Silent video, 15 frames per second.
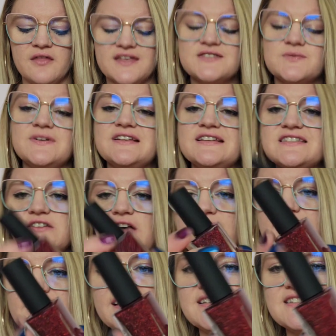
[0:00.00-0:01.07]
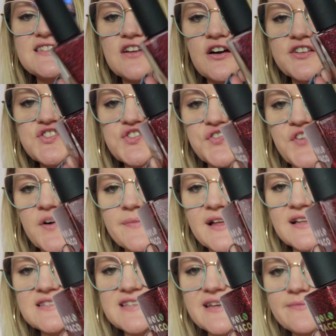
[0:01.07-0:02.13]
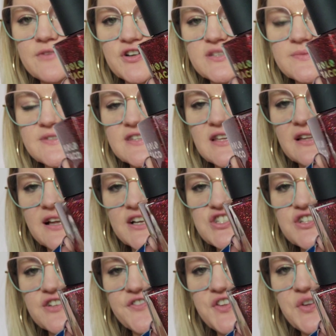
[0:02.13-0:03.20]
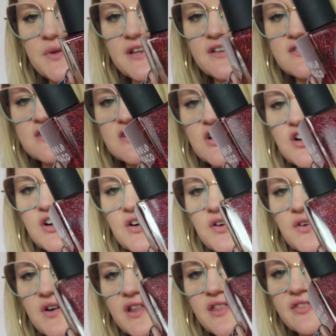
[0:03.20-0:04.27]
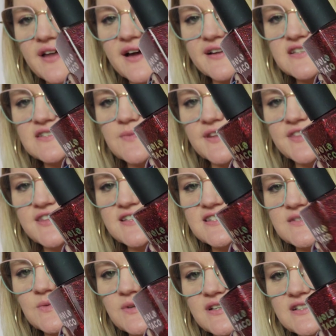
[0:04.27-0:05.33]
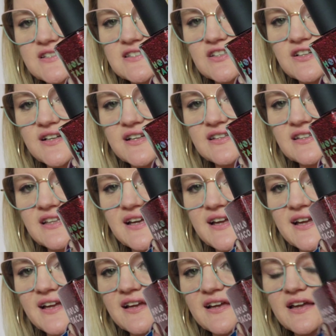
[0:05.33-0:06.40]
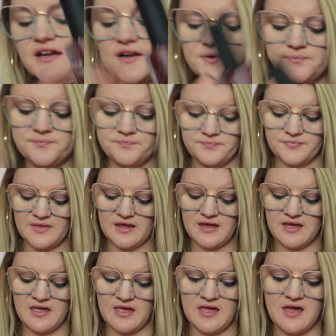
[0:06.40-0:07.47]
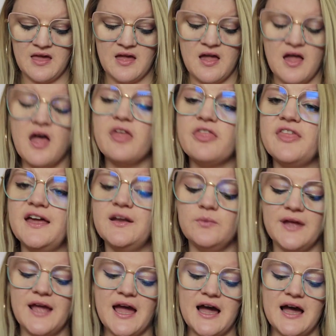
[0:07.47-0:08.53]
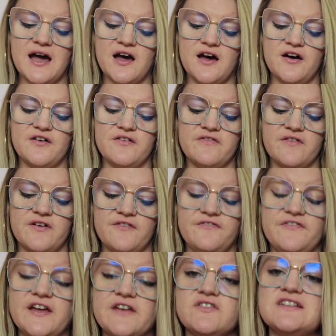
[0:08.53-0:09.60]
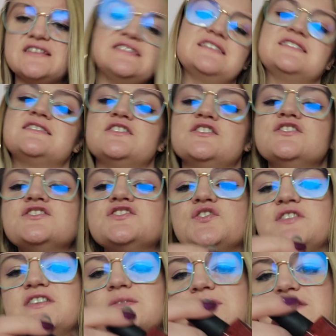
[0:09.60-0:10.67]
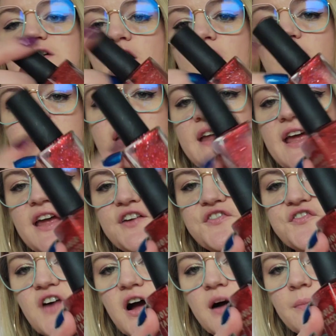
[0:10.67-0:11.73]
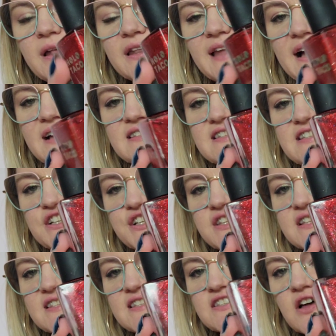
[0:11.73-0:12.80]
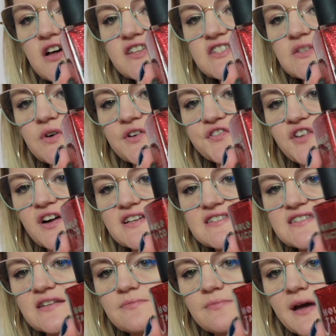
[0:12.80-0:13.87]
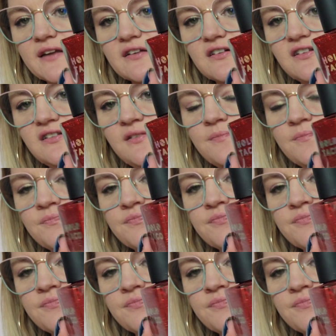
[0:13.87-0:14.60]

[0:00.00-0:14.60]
This one is Naughty List, also from that same Christmas collection a few years ago. That is what this one is looking like. Then we have Favorite Sister. So this was a holiday from last year. This is also a frosted metal